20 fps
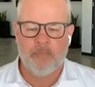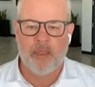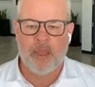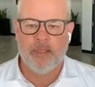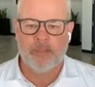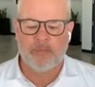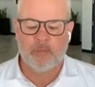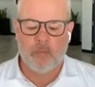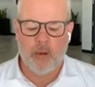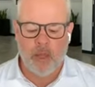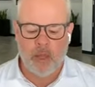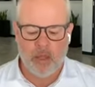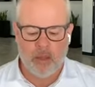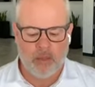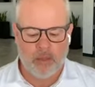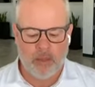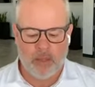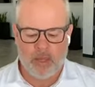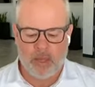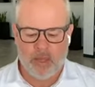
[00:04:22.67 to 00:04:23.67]
as
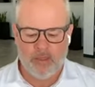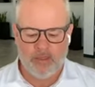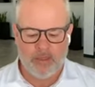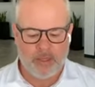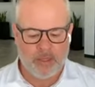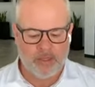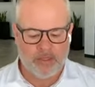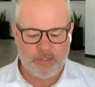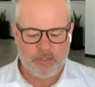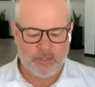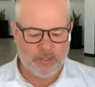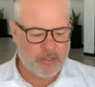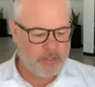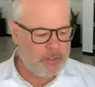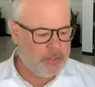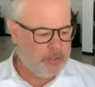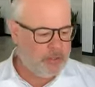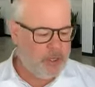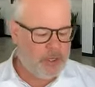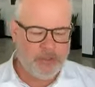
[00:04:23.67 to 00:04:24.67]
well? I think
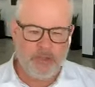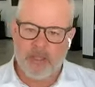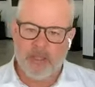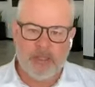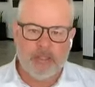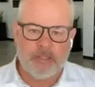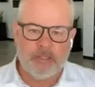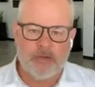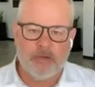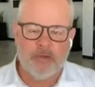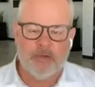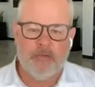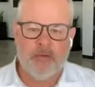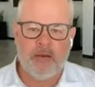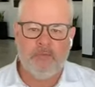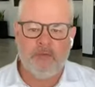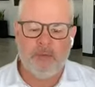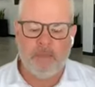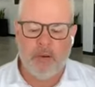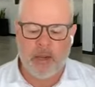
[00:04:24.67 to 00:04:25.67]
that's true for
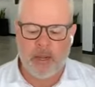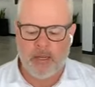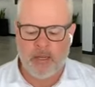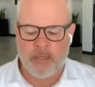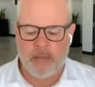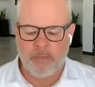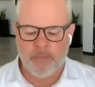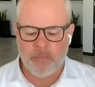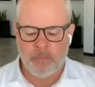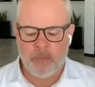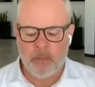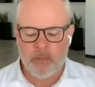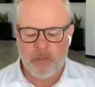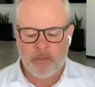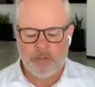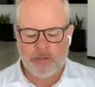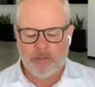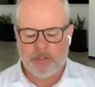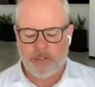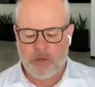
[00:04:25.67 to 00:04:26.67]
everybody.
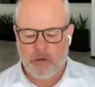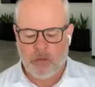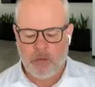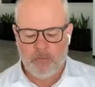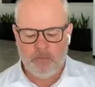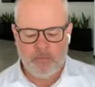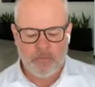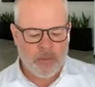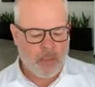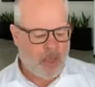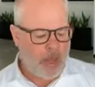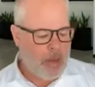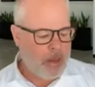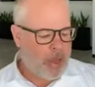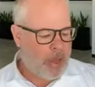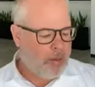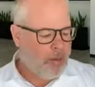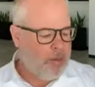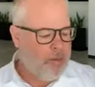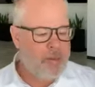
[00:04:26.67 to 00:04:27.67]
So
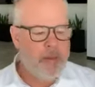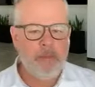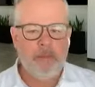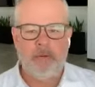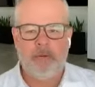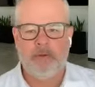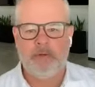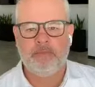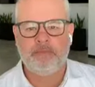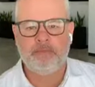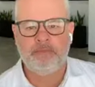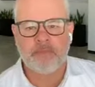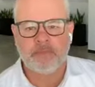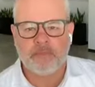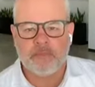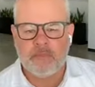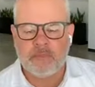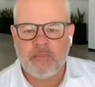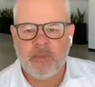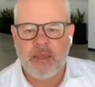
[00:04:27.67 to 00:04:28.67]
I remember
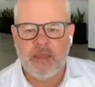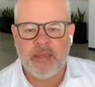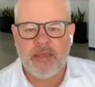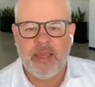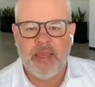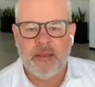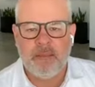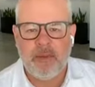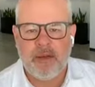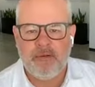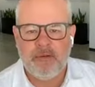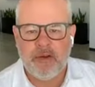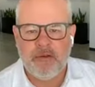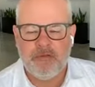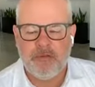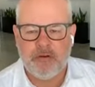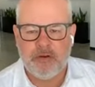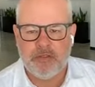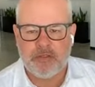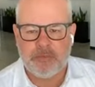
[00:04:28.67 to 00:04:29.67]
getting my very
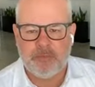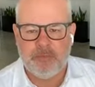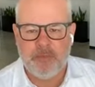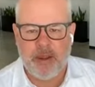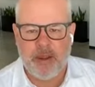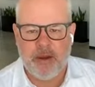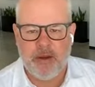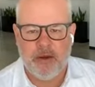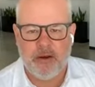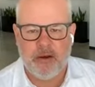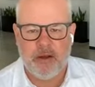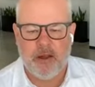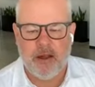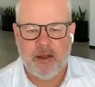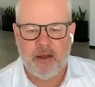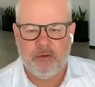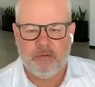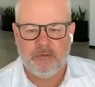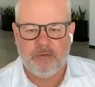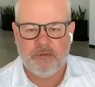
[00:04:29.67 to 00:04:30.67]
first pair
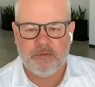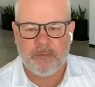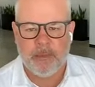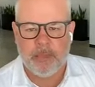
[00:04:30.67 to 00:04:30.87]
of